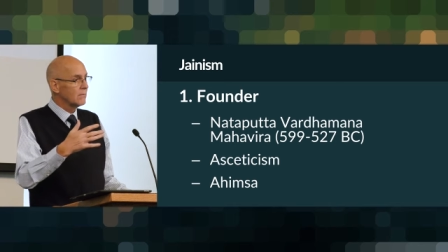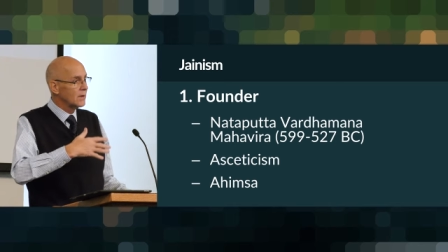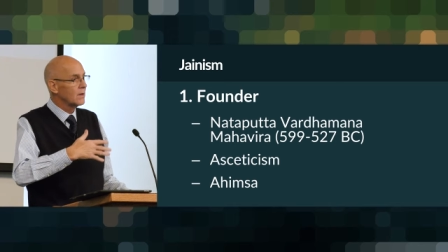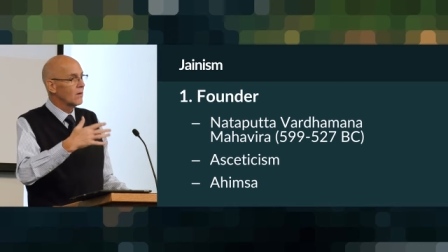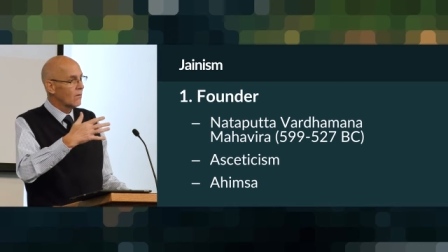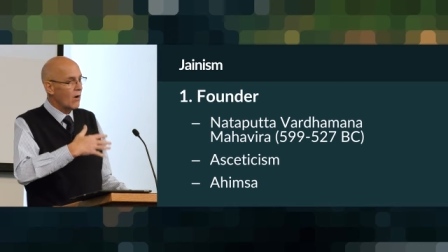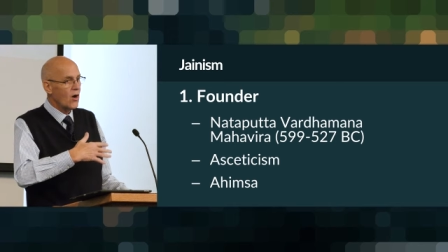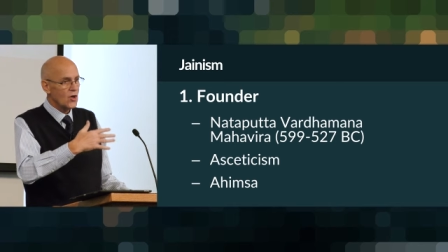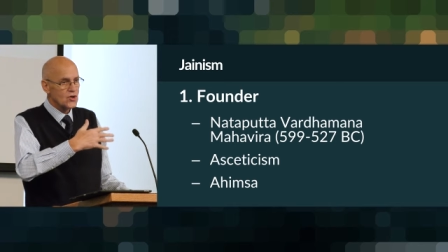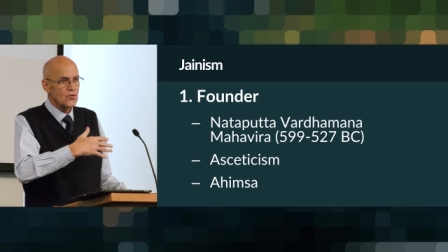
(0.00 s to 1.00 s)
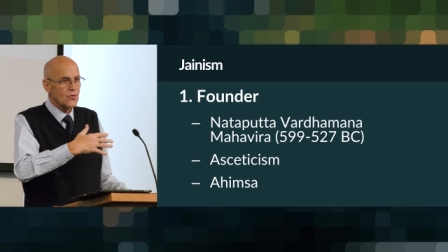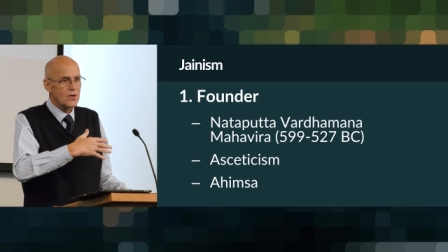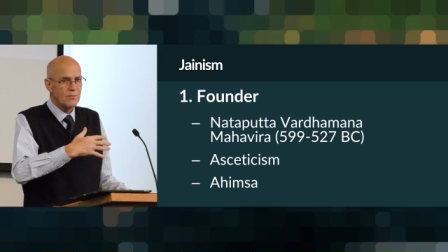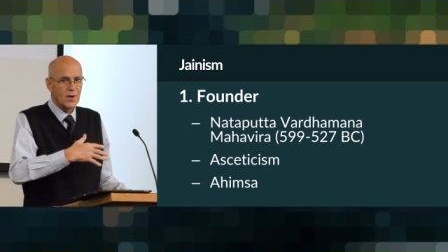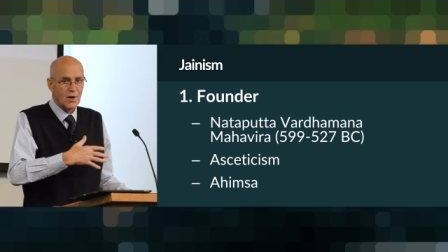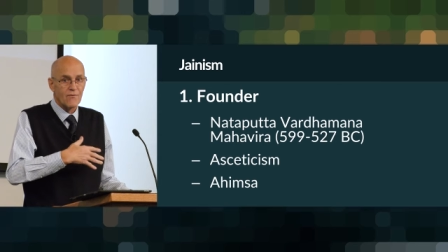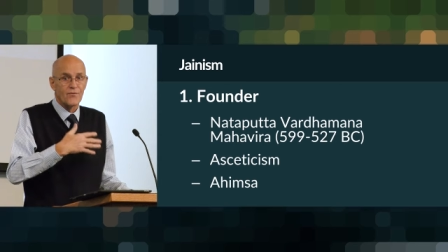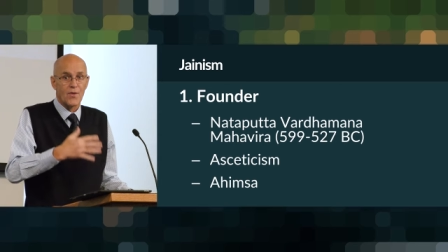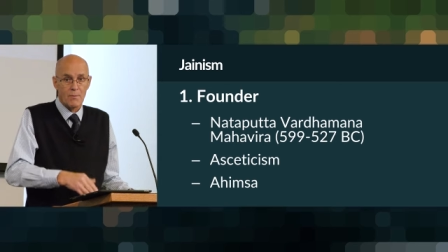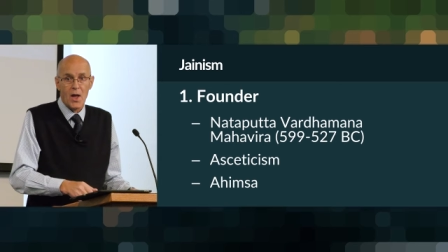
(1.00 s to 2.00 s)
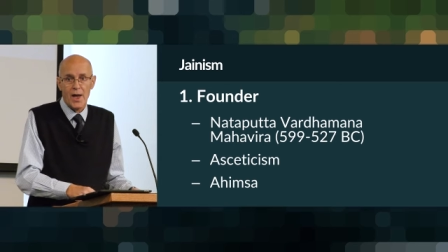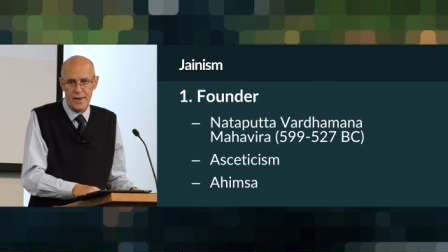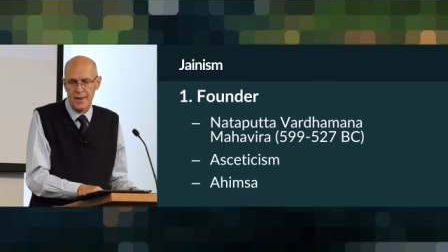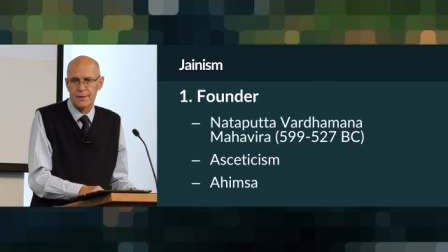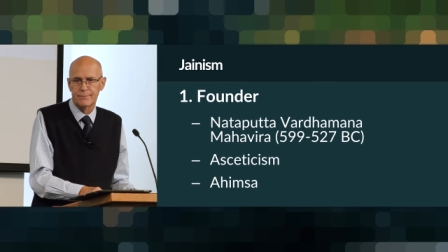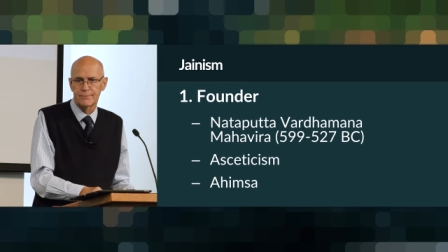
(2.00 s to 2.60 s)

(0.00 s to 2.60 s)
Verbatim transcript: you know, harsh treatment of the body.